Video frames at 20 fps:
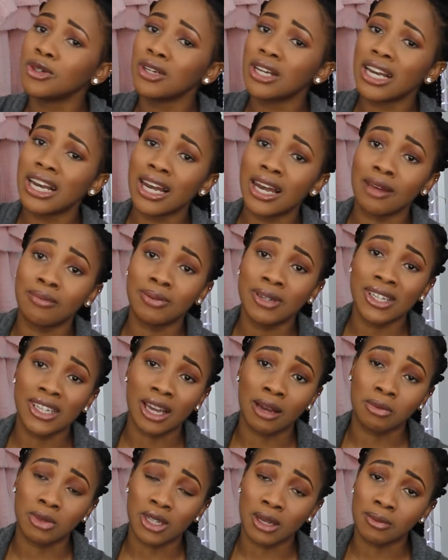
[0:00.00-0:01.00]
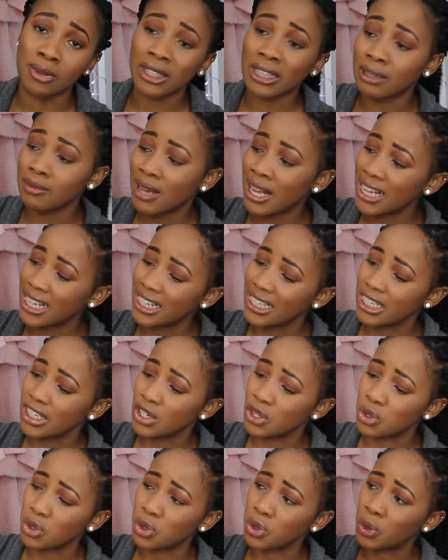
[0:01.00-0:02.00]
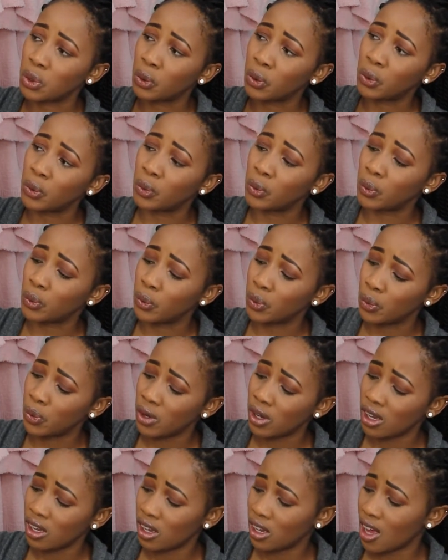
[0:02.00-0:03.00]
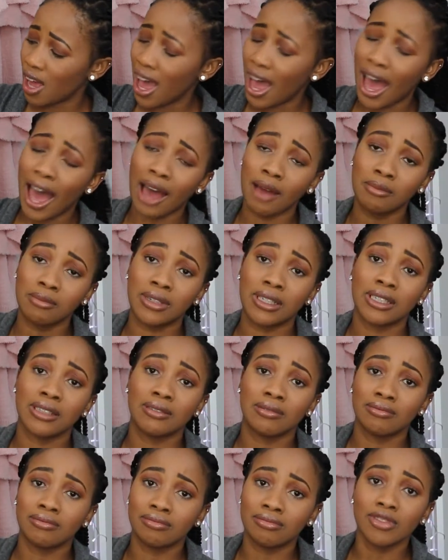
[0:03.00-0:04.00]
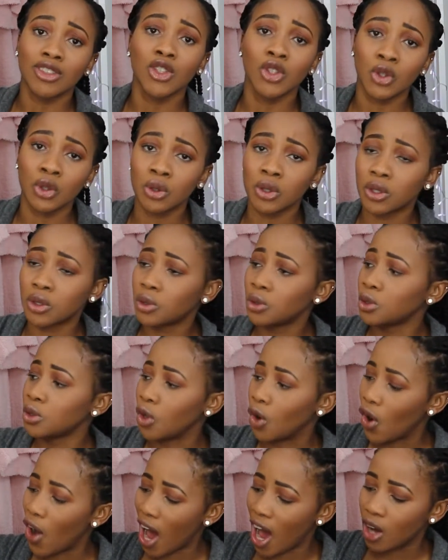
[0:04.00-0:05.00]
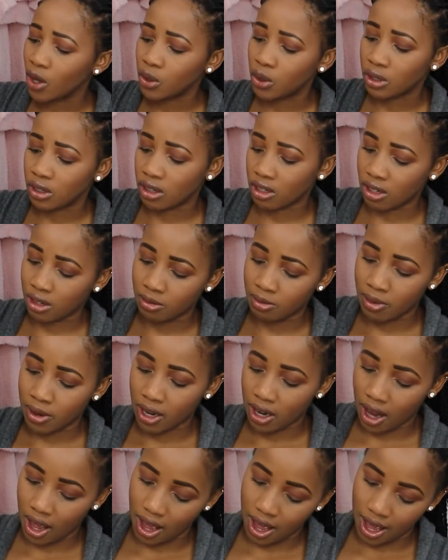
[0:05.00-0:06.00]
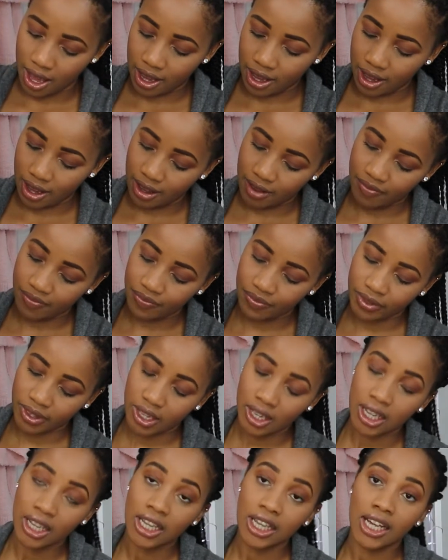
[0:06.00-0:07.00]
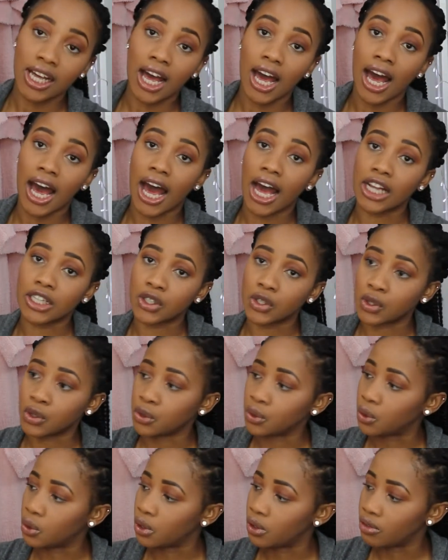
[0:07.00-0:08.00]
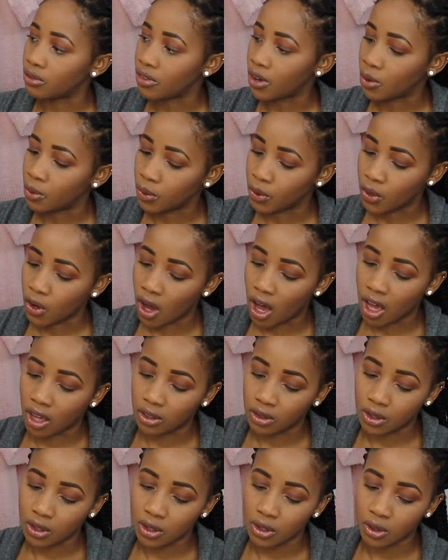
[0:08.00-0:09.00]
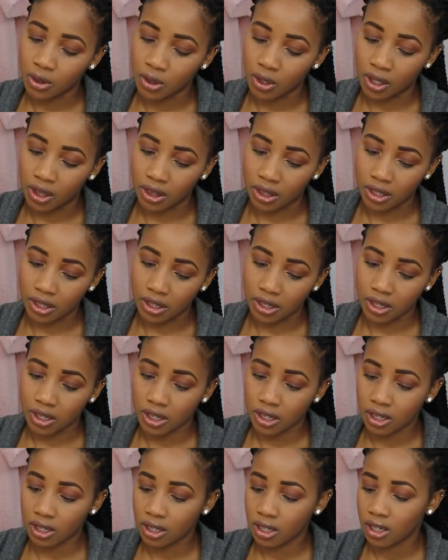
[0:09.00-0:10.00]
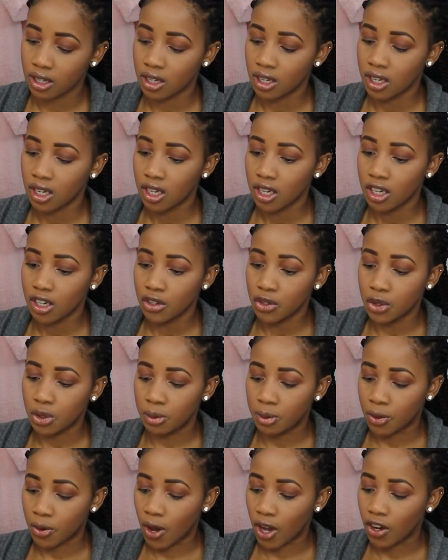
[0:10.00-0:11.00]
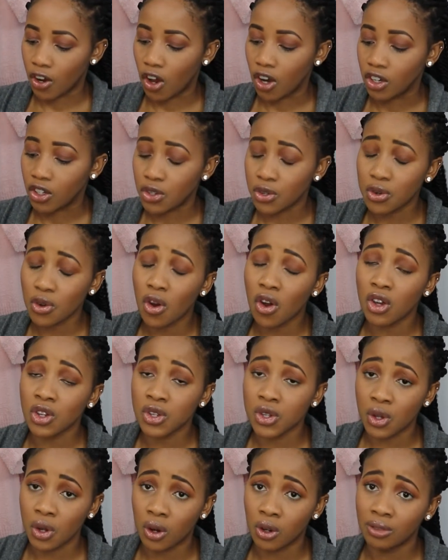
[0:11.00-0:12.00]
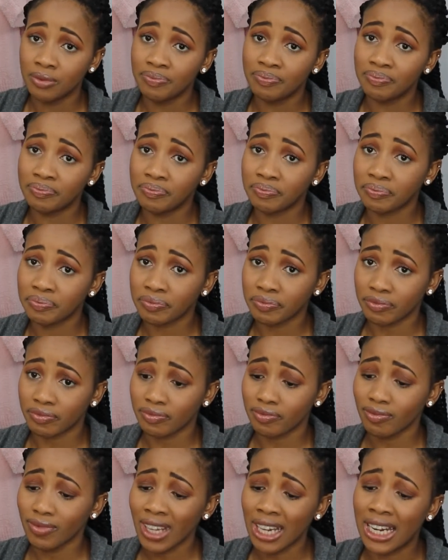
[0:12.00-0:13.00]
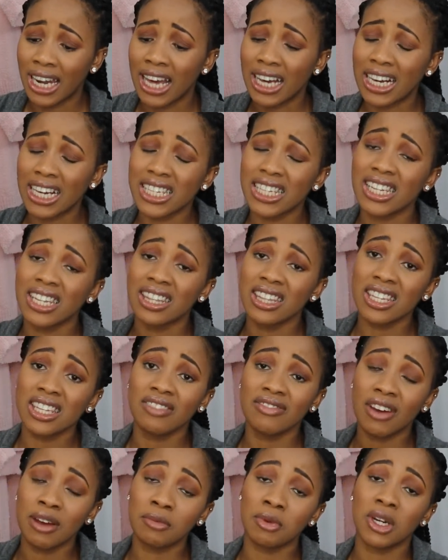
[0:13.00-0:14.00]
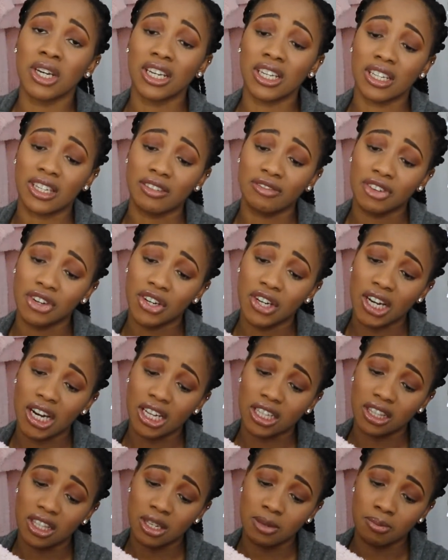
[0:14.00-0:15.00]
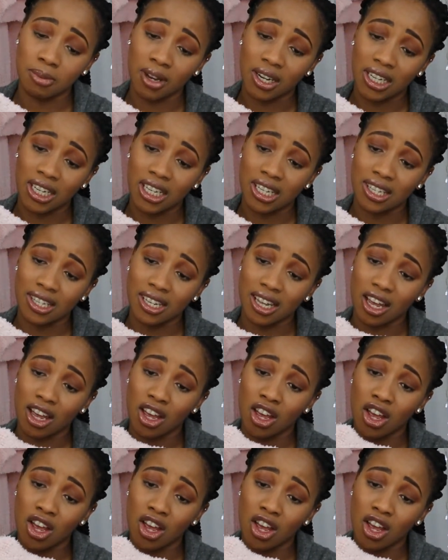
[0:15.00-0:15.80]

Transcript: le pijamas are being ngxibendlini, so I mean, you could go out with it, but I don't know if I would go out in this, to be quite honest. Also, like I said, this fabric is very light, this polyester,